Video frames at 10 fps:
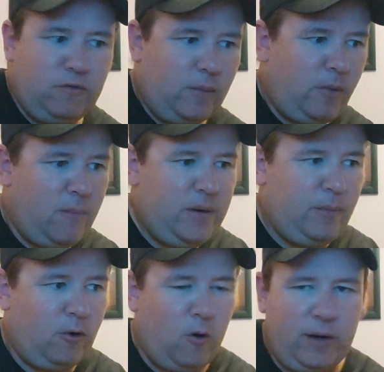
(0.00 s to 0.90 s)
Football
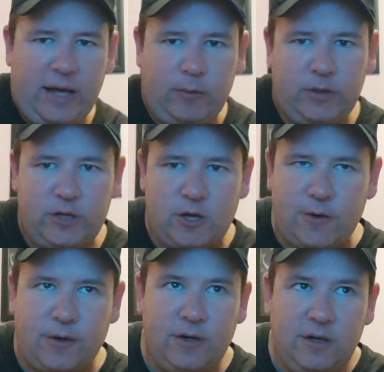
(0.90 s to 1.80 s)
people going at it with each
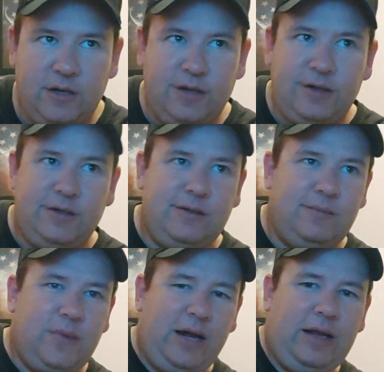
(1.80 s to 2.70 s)
other.
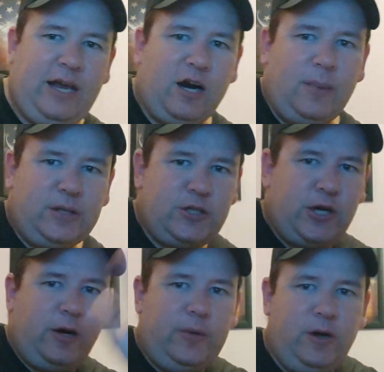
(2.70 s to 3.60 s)
I didn't care about the
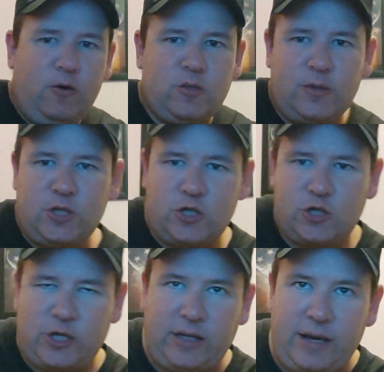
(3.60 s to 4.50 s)
JWO. It was a bunch of
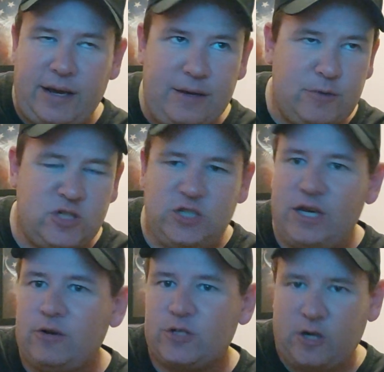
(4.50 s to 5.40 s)
shit it was
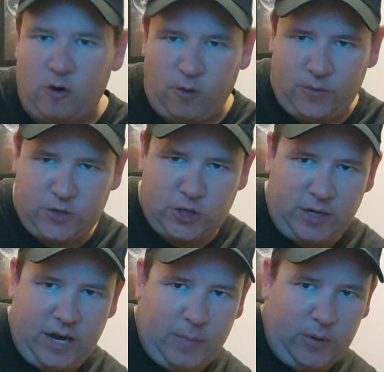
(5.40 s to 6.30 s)
years ago this
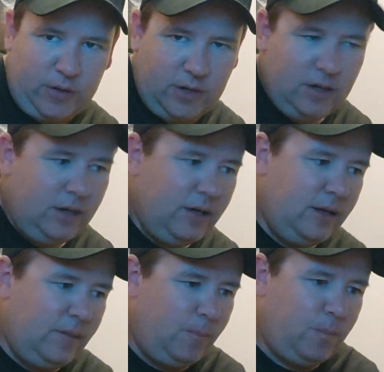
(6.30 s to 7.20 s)
shit happened.
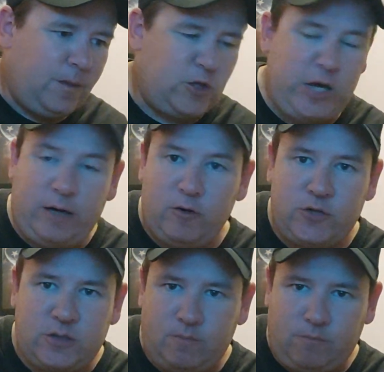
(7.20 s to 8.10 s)
The
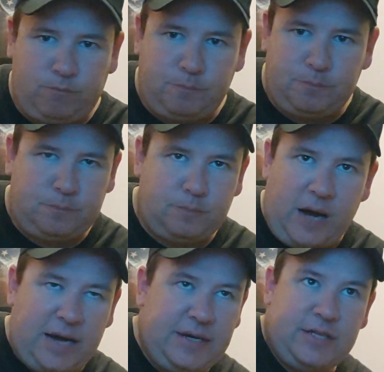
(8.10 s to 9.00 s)
channels,
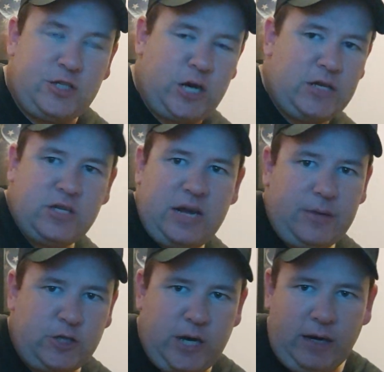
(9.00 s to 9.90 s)
I didn't change the name of
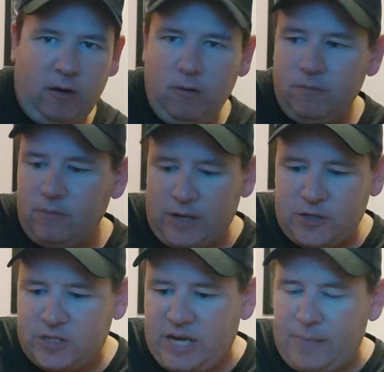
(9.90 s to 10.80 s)
the channel. I
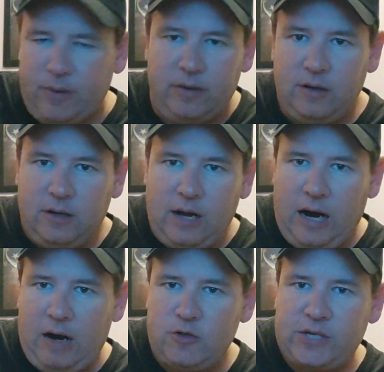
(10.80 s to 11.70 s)
just kept it.
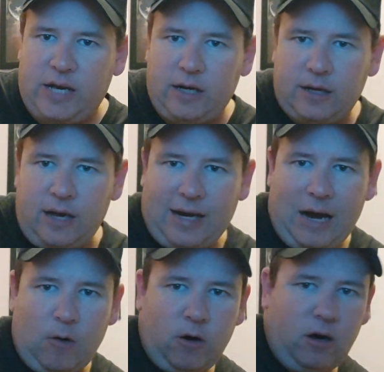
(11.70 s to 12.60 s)
I also got an
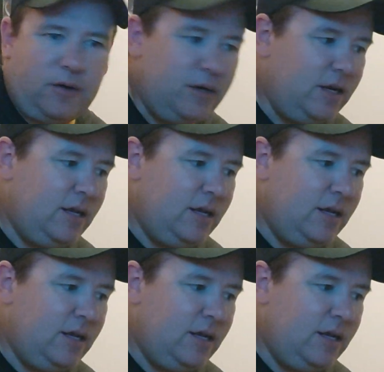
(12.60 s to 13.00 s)
account called